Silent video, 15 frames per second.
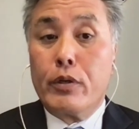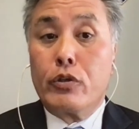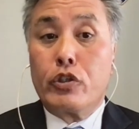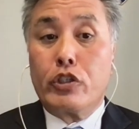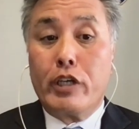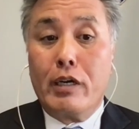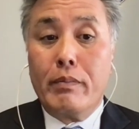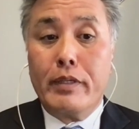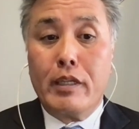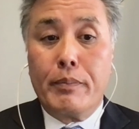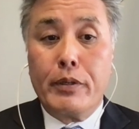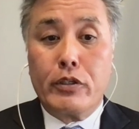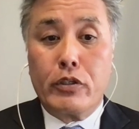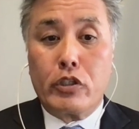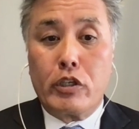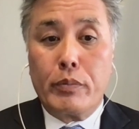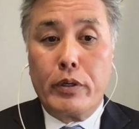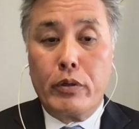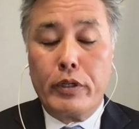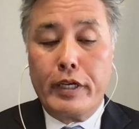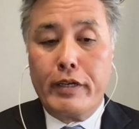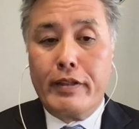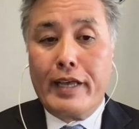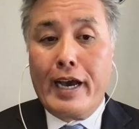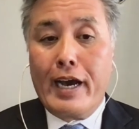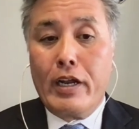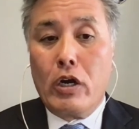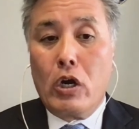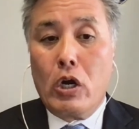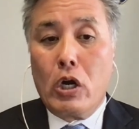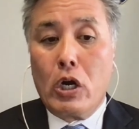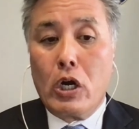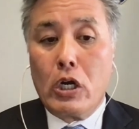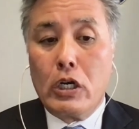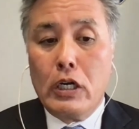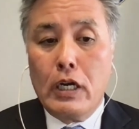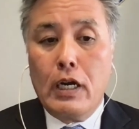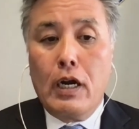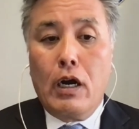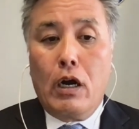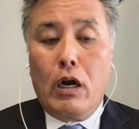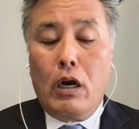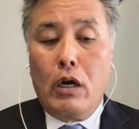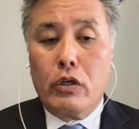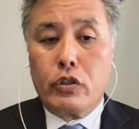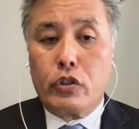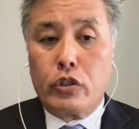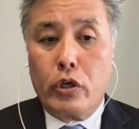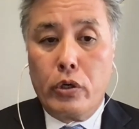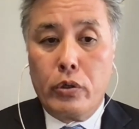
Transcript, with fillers: There's some in the business community that are also